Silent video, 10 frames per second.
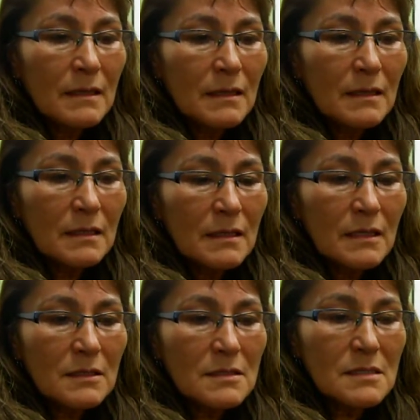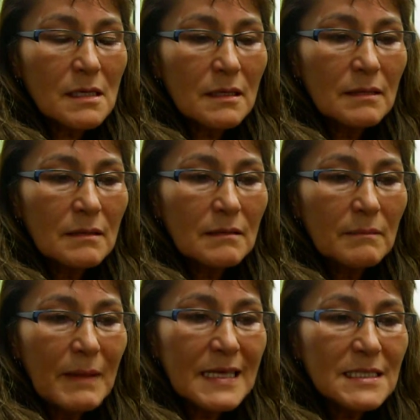There's
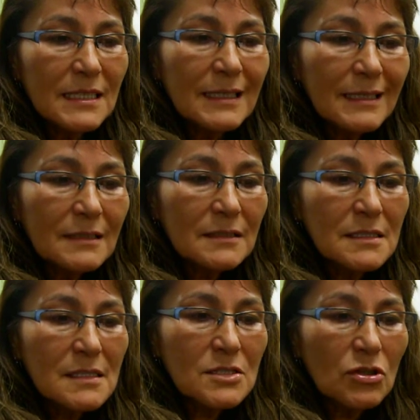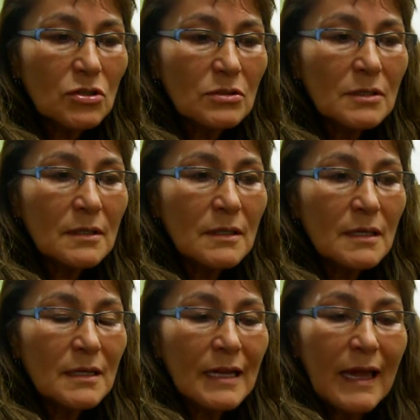basic little concern
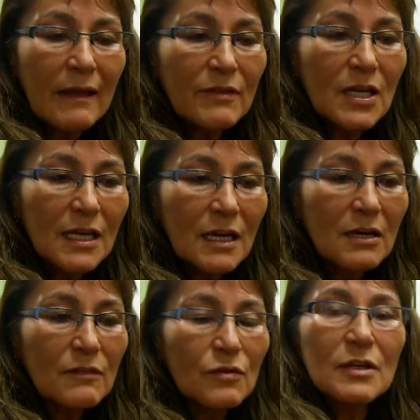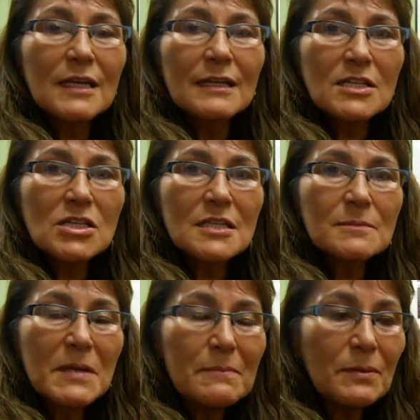that I ever hear for the indigenous
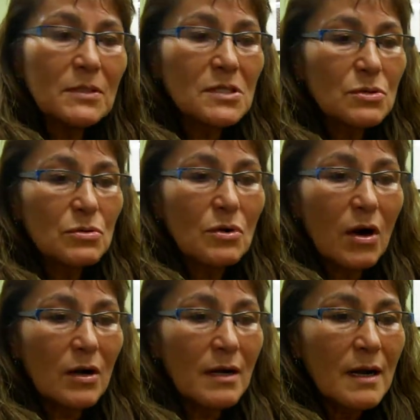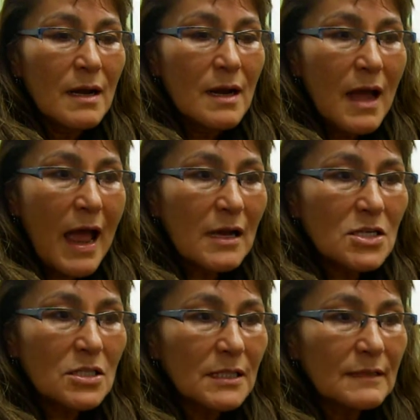peoples who are
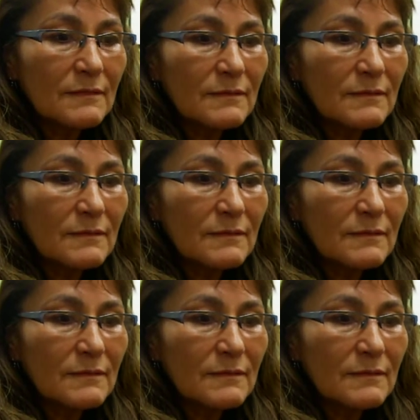actually